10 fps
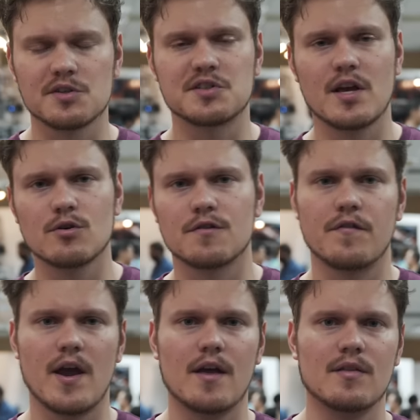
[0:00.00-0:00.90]
on a standard
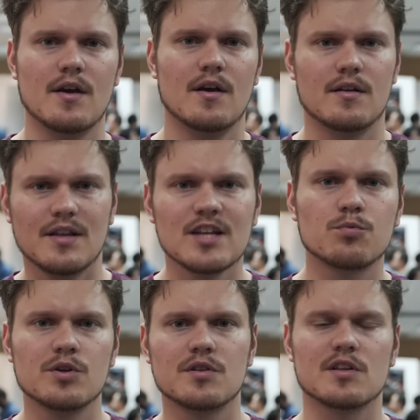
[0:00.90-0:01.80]
fan,
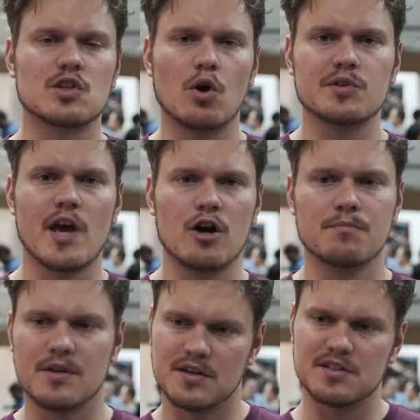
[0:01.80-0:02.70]
it would slow
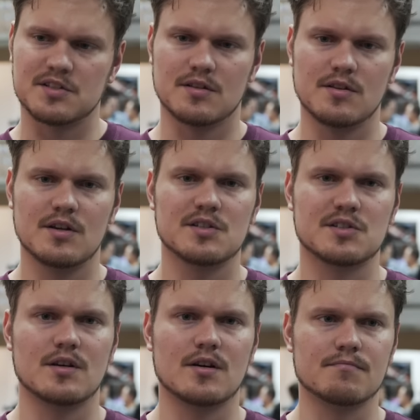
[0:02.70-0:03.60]
down because there
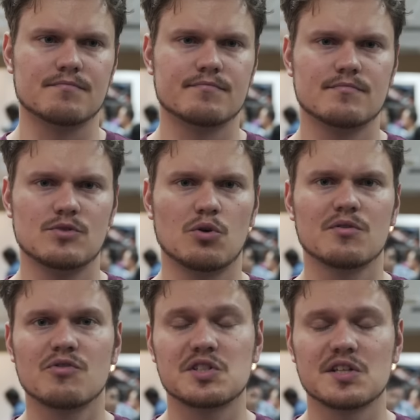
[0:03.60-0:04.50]
is
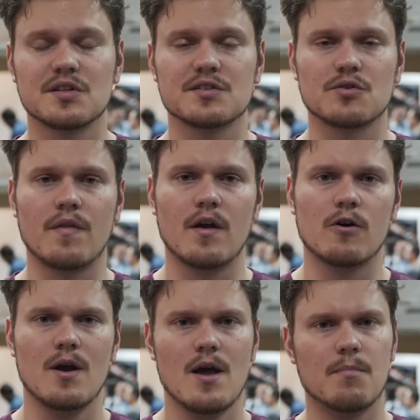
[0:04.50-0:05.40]
resistance on
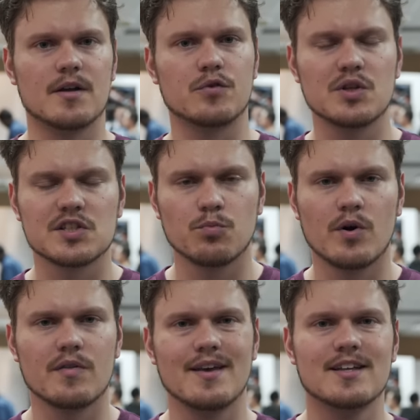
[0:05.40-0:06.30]
there. But for this
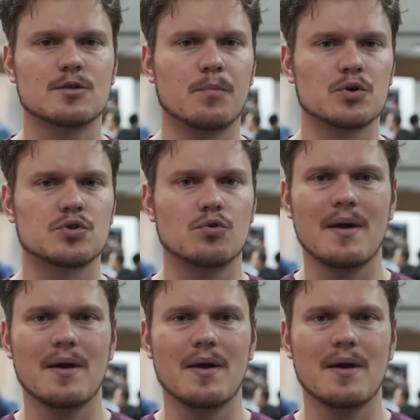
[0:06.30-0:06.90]
one, it's supposed